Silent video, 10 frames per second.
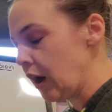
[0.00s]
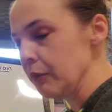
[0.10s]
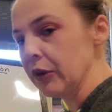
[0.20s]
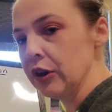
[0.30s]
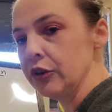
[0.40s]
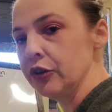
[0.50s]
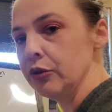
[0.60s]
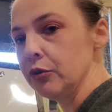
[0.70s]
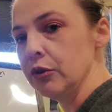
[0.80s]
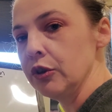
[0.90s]
I'm going to
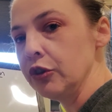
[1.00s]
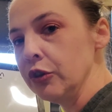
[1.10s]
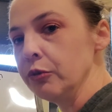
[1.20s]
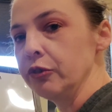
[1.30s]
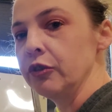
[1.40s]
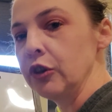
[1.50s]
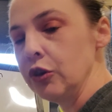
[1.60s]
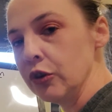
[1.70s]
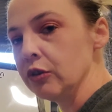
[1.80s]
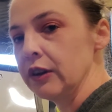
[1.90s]
do use,
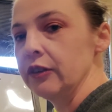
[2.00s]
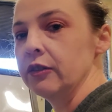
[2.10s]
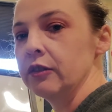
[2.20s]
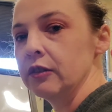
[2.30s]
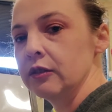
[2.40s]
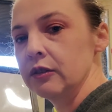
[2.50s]
juris.